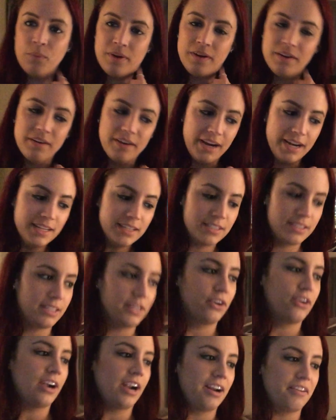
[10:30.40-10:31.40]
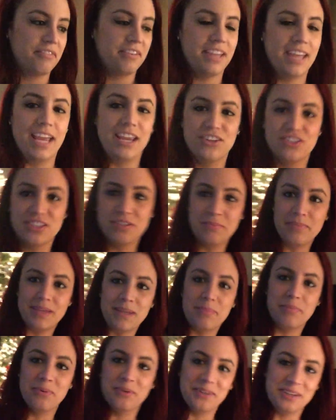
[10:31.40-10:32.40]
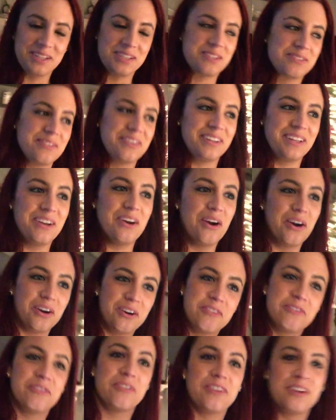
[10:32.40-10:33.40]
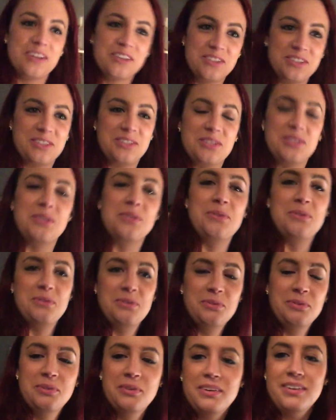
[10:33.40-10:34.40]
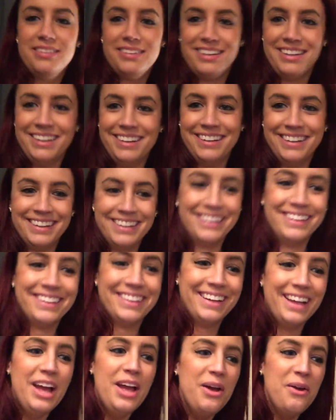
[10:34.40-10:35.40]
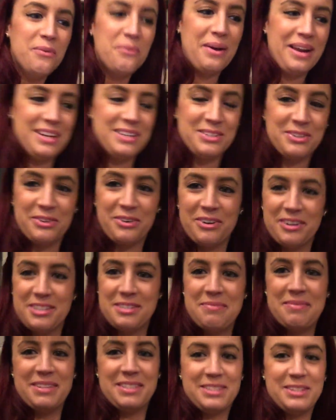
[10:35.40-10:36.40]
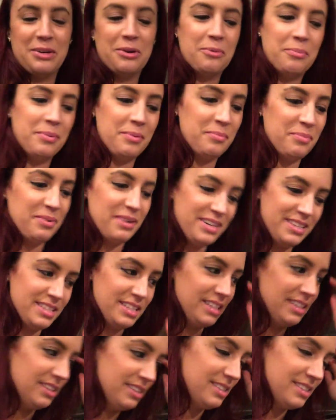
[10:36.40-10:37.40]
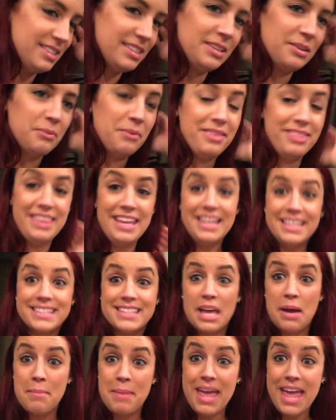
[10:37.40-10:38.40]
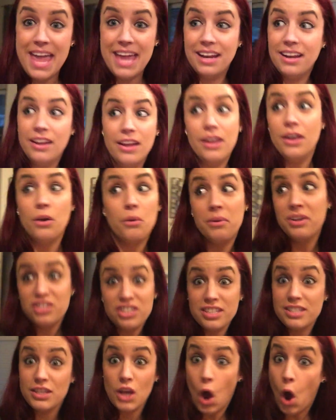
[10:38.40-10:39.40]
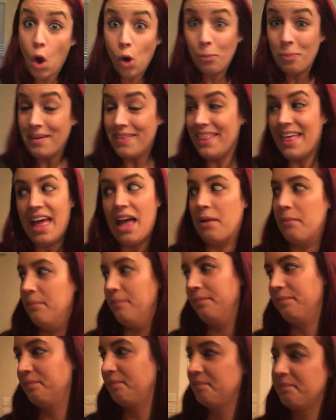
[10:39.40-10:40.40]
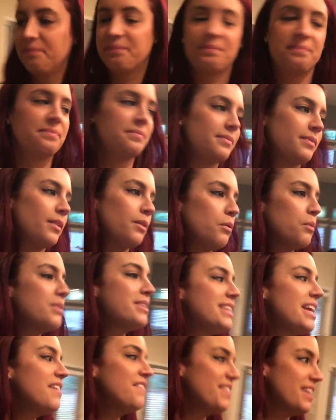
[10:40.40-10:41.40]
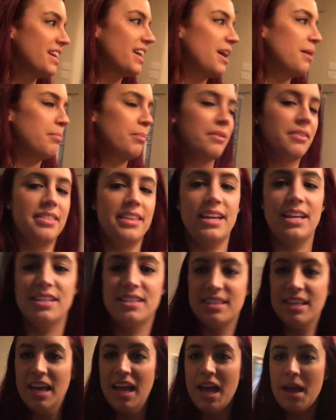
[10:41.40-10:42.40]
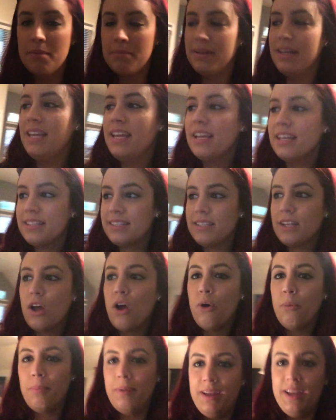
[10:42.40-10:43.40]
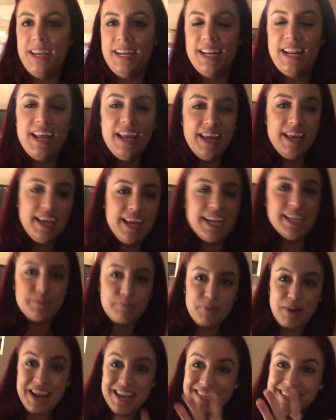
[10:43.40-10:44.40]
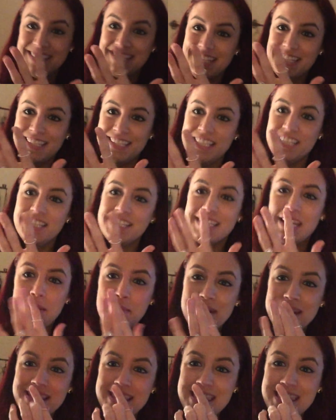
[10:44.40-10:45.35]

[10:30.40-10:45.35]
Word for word: we're instant gratification people, and it's really hard for us to wait until Christmas to open presents. When things come in, we just open them. We're saving a couple of things, but he gets to open his present since he just gave me